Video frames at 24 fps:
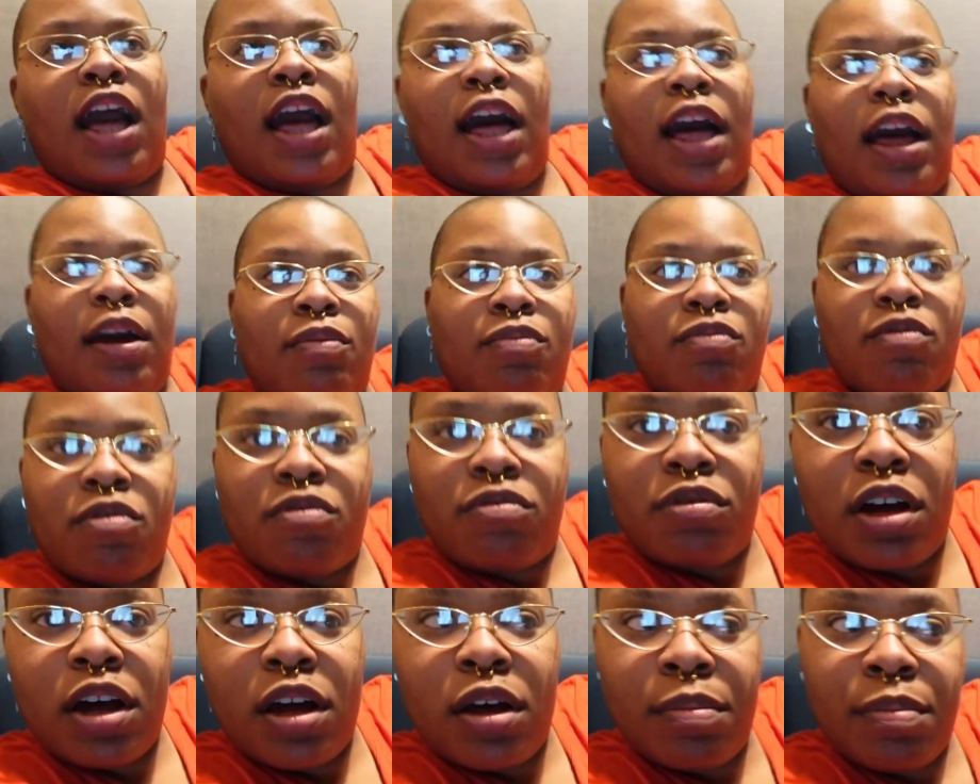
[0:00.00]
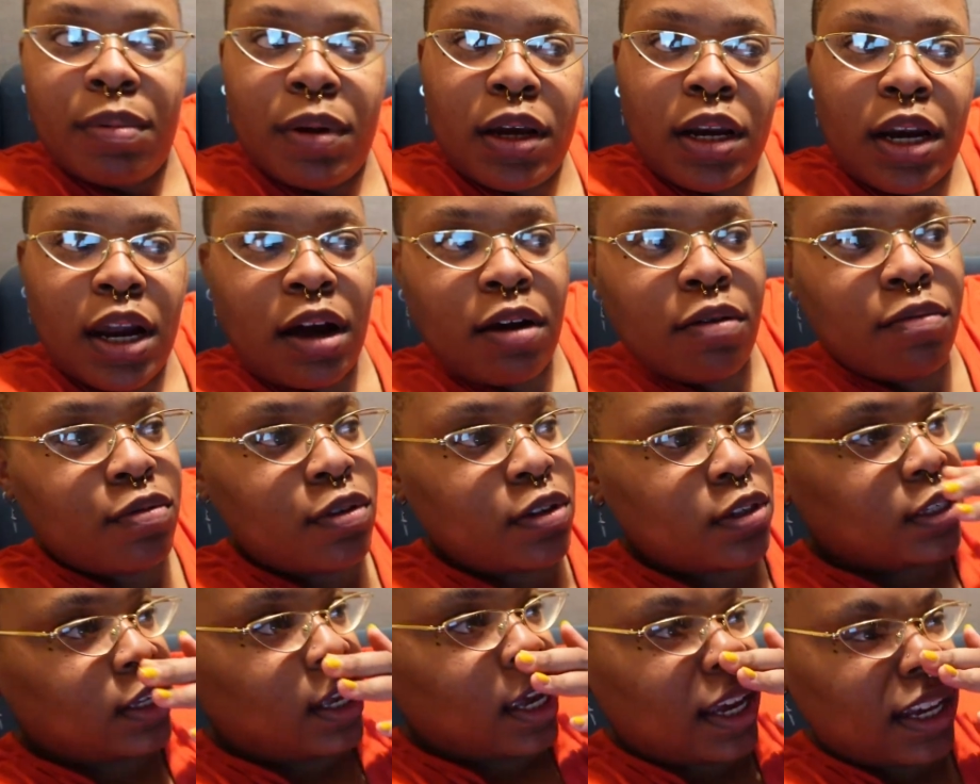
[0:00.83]
I woke up and I
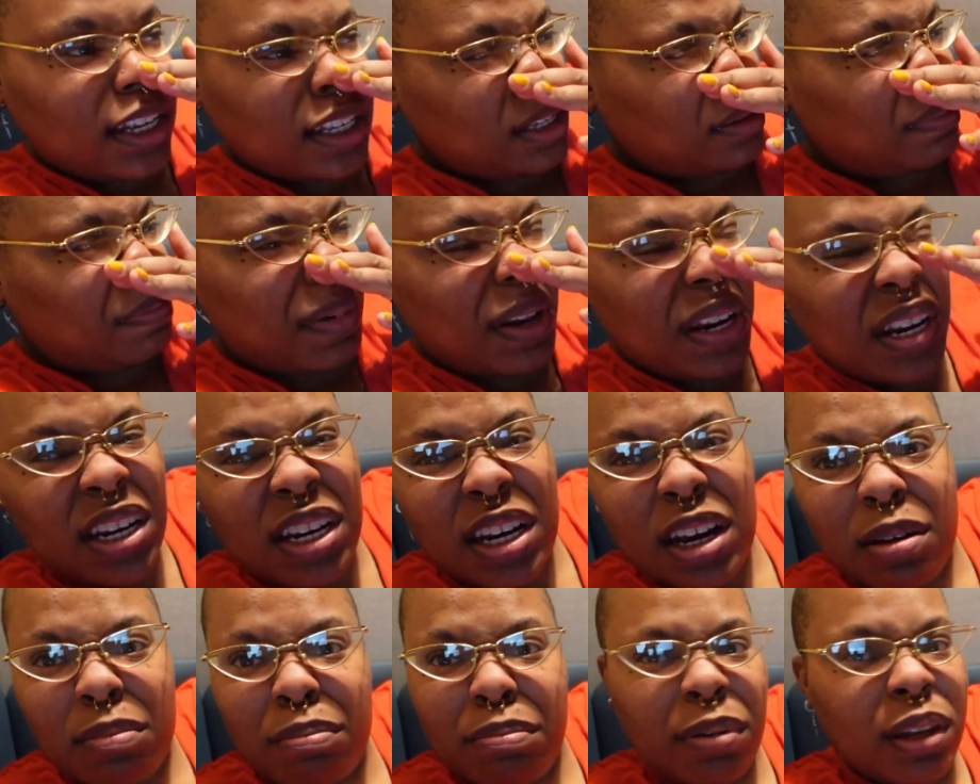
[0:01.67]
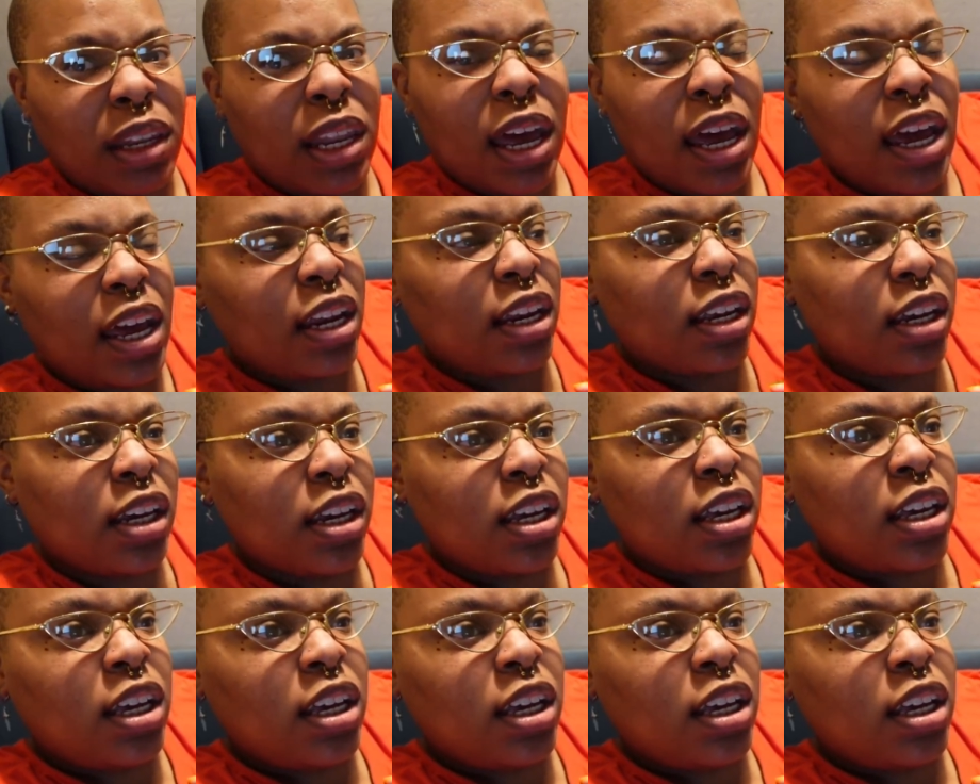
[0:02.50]
was like spitting up blood